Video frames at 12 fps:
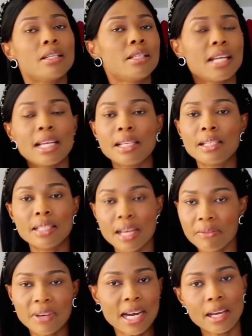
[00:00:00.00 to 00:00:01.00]
yelling
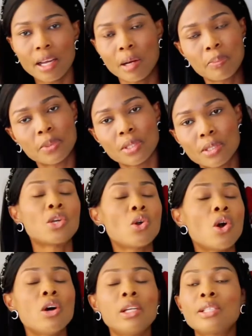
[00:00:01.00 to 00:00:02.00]
never helps. The
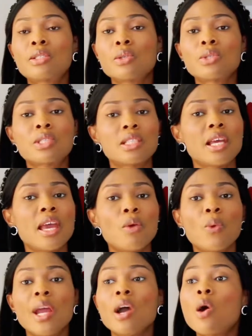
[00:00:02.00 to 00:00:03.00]
goal is to stay
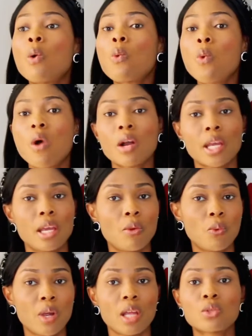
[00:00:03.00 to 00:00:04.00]
away or walk
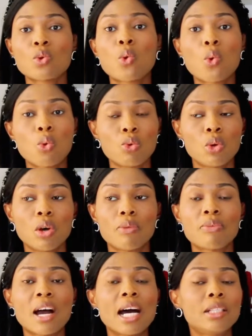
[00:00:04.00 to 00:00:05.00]
away to cool
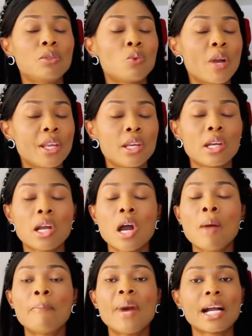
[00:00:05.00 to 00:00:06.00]
off, and when you
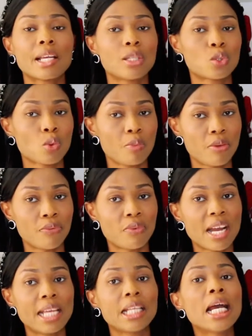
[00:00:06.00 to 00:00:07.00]
come back it will be
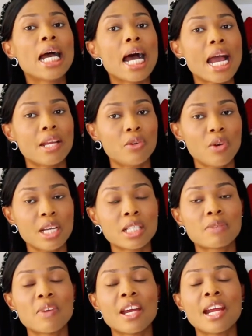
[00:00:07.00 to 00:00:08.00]
fine. I know
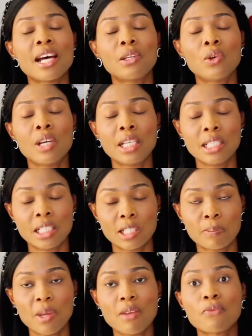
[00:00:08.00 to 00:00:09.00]
it's very annoying,
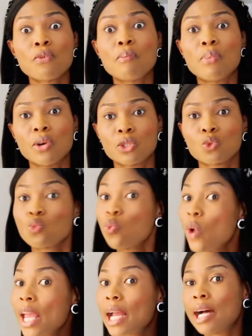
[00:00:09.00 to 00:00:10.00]
it's painful, but
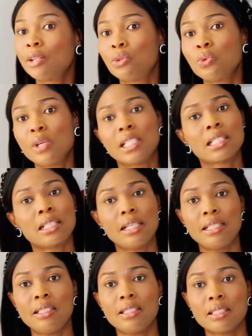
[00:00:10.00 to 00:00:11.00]
we can do it
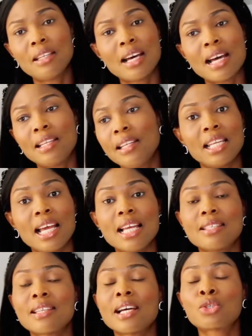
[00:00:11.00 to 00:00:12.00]
ladies, and
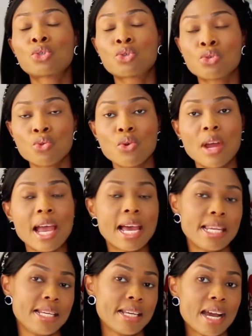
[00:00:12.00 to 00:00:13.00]
realize that true
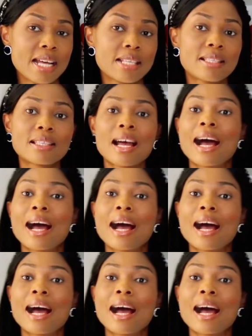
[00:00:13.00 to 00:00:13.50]
elegance